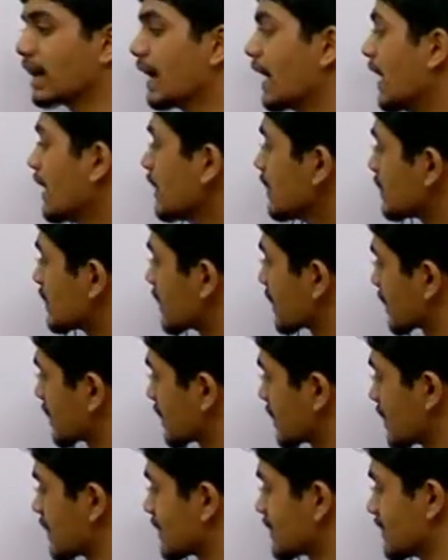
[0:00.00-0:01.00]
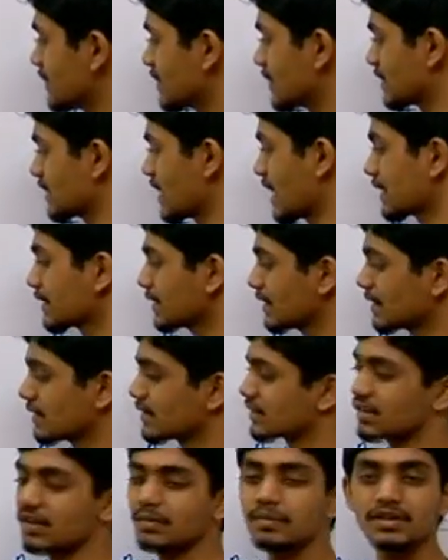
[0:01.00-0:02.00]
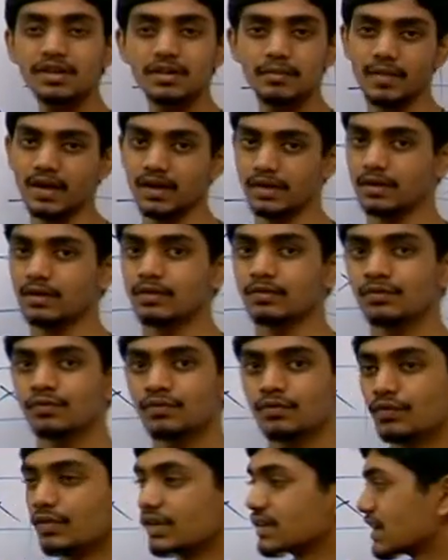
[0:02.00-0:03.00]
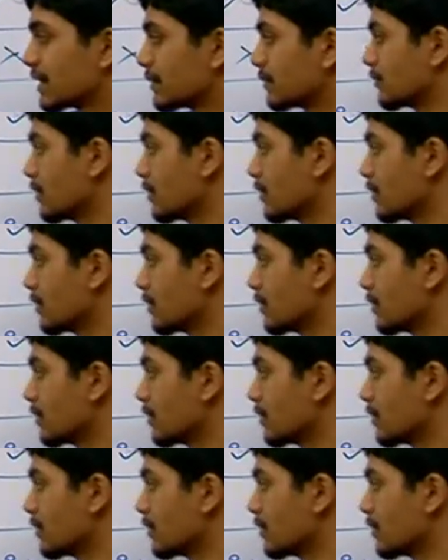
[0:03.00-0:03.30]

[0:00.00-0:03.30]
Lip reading: and the Grignard reagent reacted in some other manner, which I am